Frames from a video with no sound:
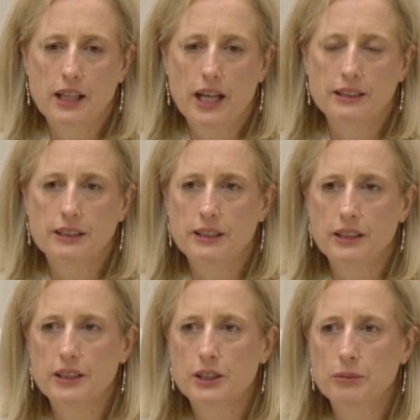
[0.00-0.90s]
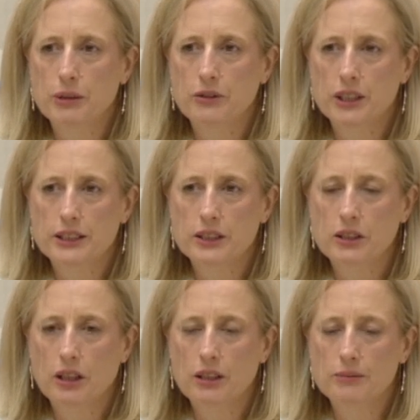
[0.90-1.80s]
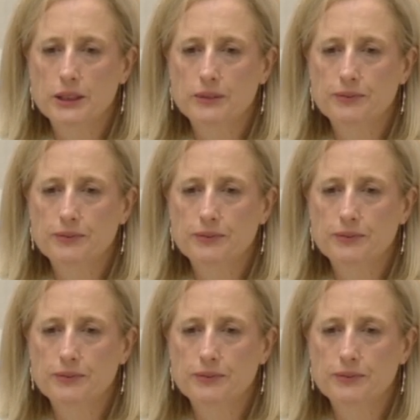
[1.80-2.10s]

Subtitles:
ASIC leadership in recent times.